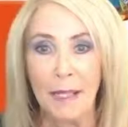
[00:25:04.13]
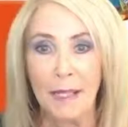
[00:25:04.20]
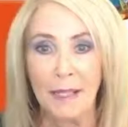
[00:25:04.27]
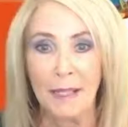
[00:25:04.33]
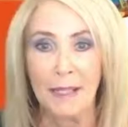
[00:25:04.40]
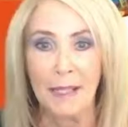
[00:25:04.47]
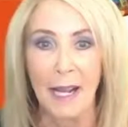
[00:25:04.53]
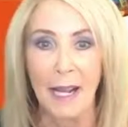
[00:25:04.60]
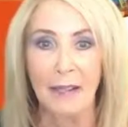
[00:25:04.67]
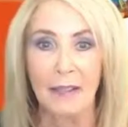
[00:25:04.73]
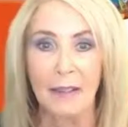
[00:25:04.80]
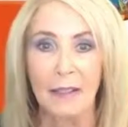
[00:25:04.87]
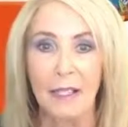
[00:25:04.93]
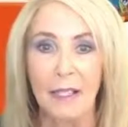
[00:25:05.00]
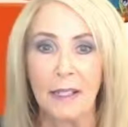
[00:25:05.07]
mean
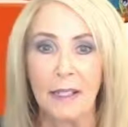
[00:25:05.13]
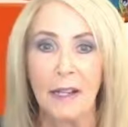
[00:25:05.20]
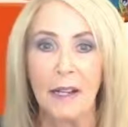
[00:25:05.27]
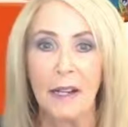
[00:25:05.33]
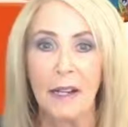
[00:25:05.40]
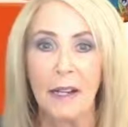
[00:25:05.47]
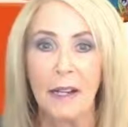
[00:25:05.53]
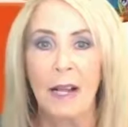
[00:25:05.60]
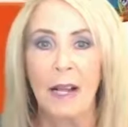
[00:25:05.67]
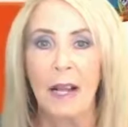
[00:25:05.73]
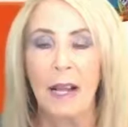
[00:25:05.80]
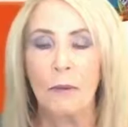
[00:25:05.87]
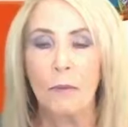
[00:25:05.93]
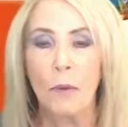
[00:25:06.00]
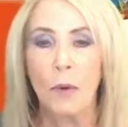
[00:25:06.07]
exactly?
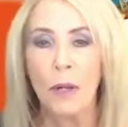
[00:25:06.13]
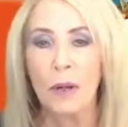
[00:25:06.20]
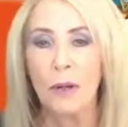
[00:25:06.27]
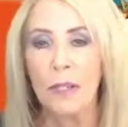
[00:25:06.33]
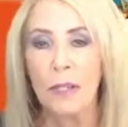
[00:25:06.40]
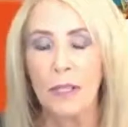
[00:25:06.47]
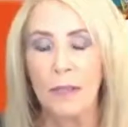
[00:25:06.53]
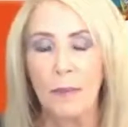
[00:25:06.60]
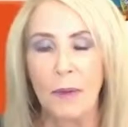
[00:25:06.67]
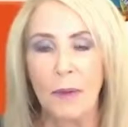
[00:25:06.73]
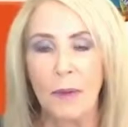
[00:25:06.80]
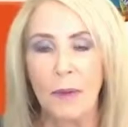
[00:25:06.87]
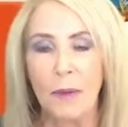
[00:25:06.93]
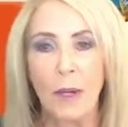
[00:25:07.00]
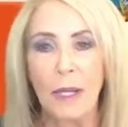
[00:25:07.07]
And what are some of
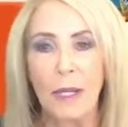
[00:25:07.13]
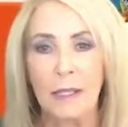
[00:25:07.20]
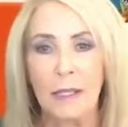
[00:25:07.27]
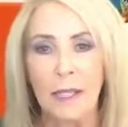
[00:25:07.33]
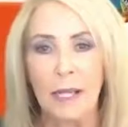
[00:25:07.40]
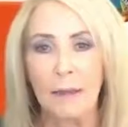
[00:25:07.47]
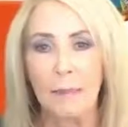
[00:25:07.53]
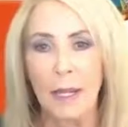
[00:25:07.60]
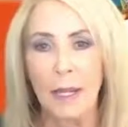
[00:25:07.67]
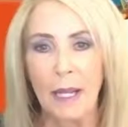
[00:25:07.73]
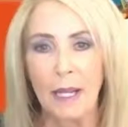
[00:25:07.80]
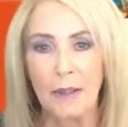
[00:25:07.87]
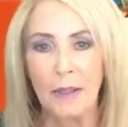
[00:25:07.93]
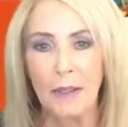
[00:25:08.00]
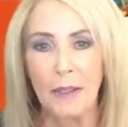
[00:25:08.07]
the ways that
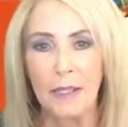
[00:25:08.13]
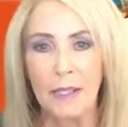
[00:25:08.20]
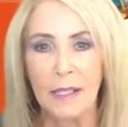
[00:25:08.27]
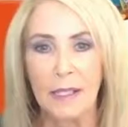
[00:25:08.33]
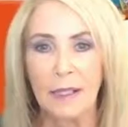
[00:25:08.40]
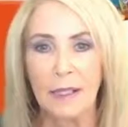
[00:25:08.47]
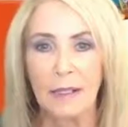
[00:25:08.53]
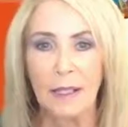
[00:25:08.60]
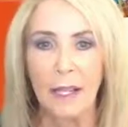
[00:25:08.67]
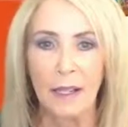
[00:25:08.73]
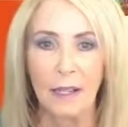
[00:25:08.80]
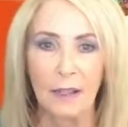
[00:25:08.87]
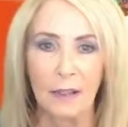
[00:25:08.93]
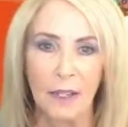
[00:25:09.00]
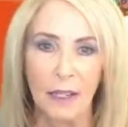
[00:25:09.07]
parents and
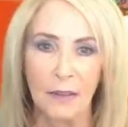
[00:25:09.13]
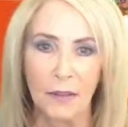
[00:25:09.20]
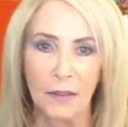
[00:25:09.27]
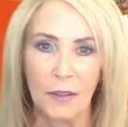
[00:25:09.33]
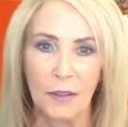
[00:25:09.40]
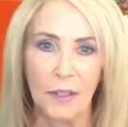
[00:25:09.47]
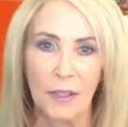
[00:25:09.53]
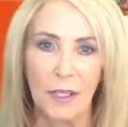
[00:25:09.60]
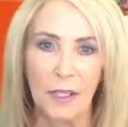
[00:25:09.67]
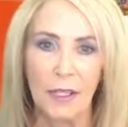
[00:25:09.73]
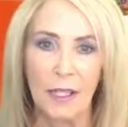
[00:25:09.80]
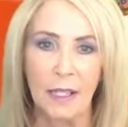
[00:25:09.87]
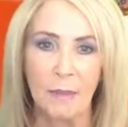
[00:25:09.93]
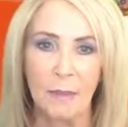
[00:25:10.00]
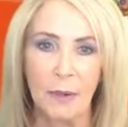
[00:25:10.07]
caregivers
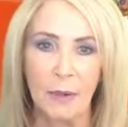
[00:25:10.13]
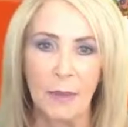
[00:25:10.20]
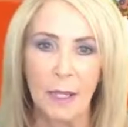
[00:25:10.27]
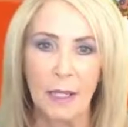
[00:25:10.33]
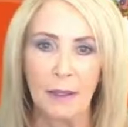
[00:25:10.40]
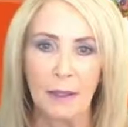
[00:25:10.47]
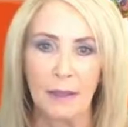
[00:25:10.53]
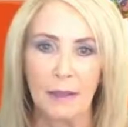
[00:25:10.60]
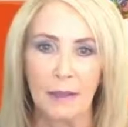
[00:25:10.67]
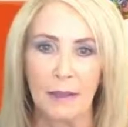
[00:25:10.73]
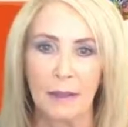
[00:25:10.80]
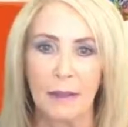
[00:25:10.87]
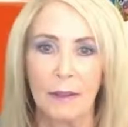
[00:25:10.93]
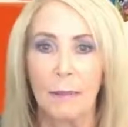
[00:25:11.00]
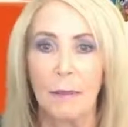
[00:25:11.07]
can implement
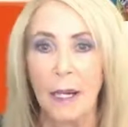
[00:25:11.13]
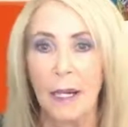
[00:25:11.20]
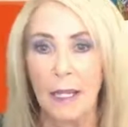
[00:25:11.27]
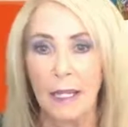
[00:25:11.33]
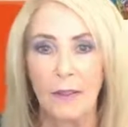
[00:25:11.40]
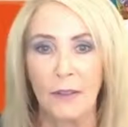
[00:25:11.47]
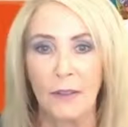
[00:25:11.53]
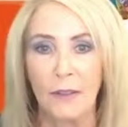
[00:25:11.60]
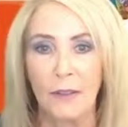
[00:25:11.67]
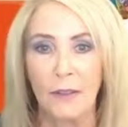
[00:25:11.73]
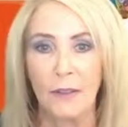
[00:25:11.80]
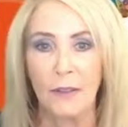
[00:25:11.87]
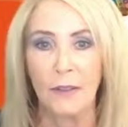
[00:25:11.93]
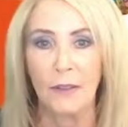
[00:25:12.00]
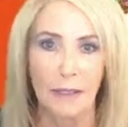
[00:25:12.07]
the
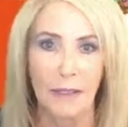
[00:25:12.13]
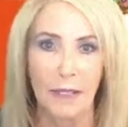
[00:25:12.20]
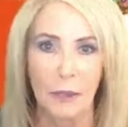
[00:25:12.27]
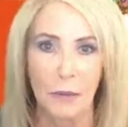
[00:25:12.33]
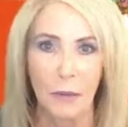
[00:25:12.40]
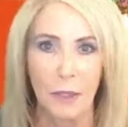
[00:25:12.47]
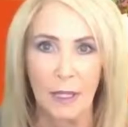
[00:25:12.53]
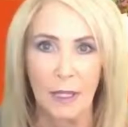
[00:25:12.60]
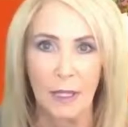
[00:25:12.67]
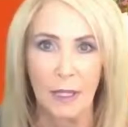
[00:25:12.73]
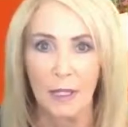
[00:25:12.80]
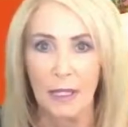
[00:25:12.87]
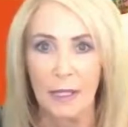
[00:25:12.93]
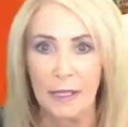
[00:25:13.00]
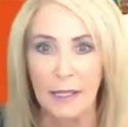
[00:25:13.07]
mindful practice with their
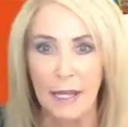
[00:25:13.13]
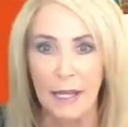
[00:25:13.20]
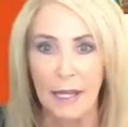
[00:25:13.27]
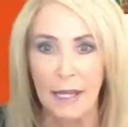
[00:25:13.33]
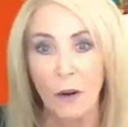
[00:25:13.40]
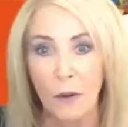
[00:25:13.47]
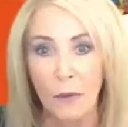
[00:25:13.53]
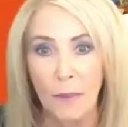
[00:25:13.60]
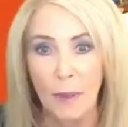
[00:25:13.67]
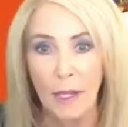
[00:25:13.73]
kids at home?